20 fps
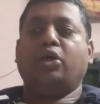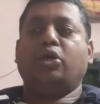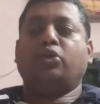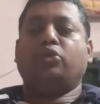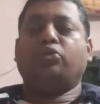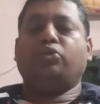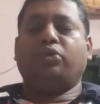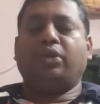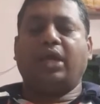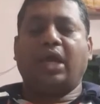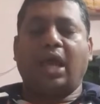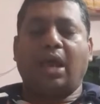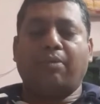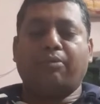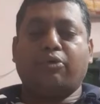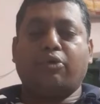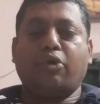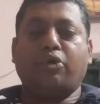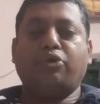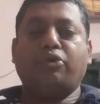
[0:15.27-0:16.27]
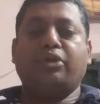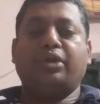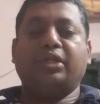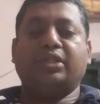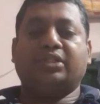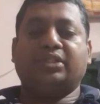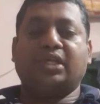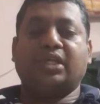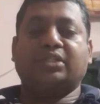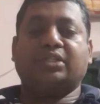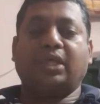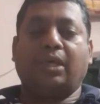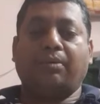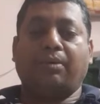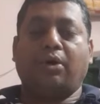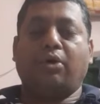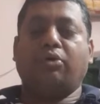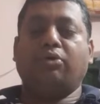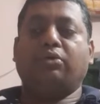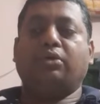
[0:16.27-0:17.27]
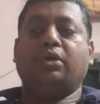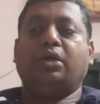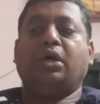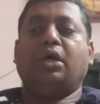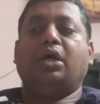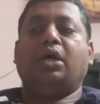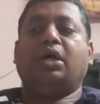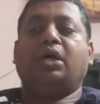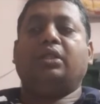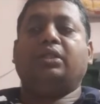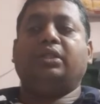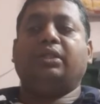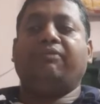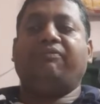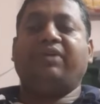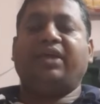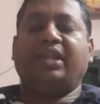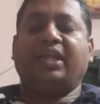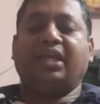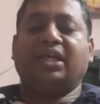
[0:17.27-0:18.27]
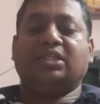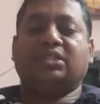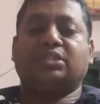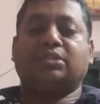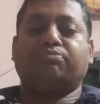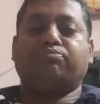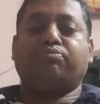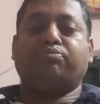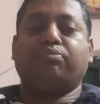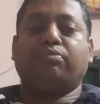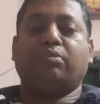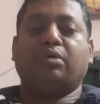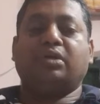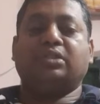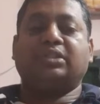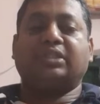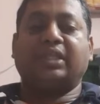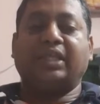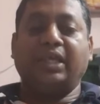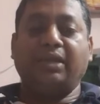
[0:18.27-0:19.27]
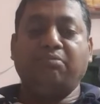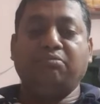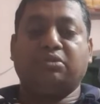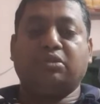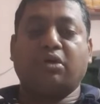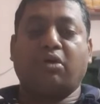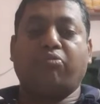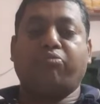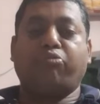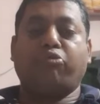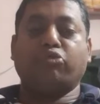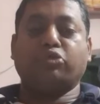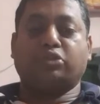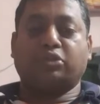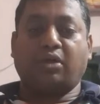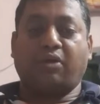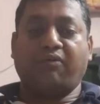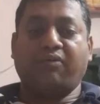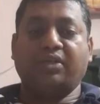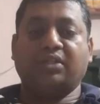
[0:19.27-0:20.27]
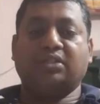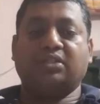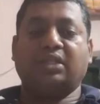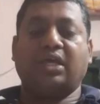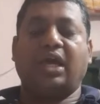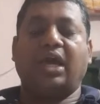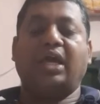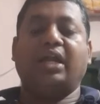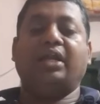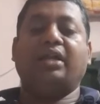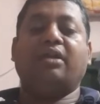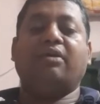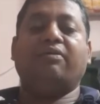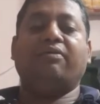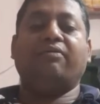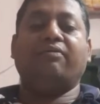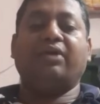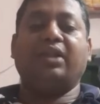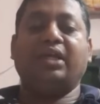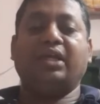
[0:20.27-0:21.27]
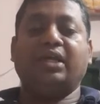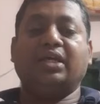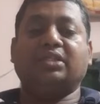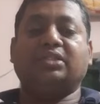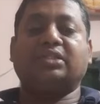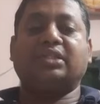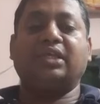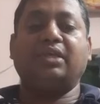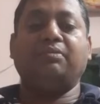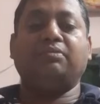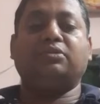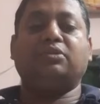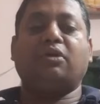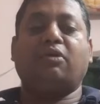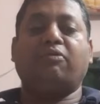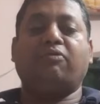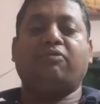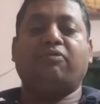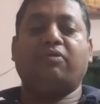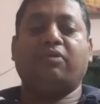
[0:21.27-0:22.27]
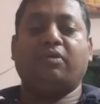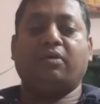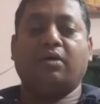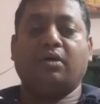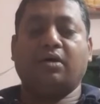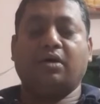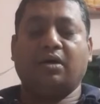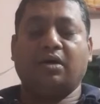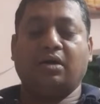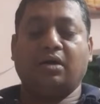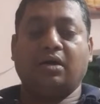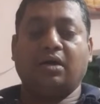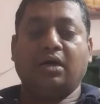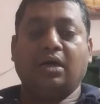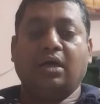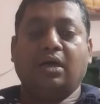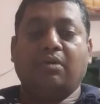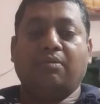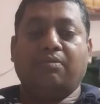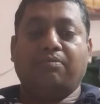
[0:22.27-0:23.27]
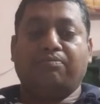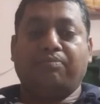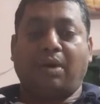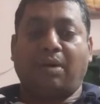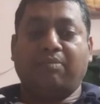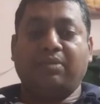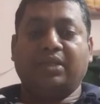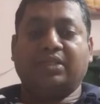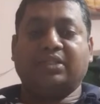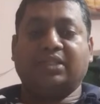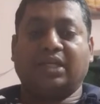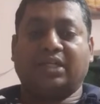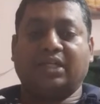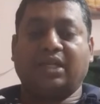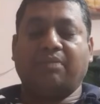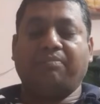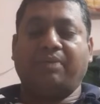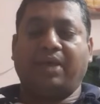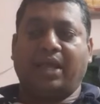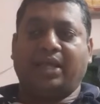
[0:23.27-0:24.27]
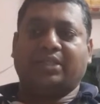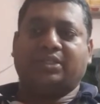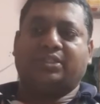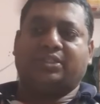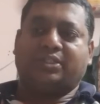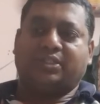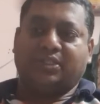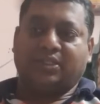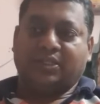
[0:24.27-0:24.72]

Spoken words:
Today I am going to discuss about the various schemes of post office and various schemes of uh, public sector banks.